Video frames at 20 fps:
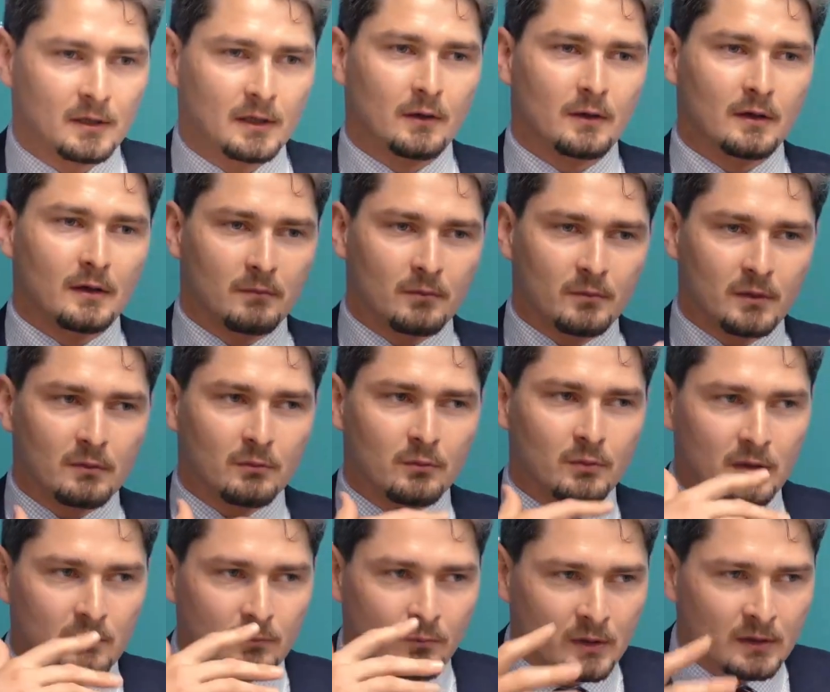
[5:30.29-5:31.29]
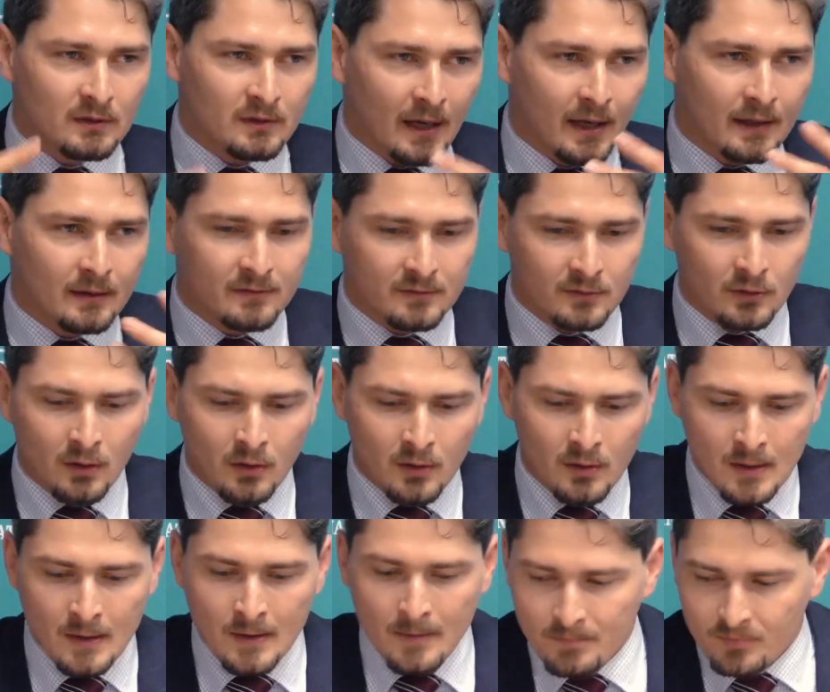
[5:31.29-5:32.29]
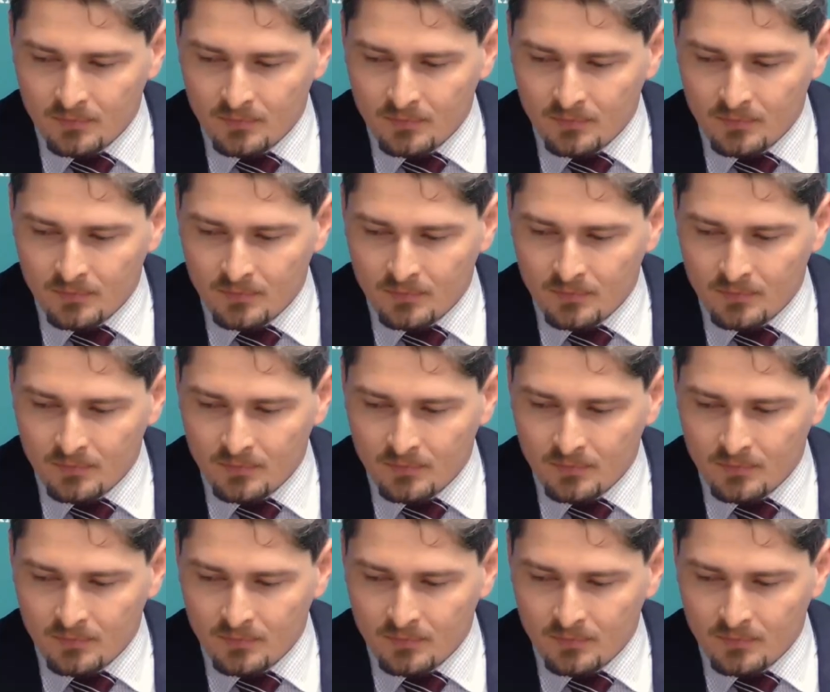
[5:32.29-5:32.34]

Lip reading: You know, we kind of saw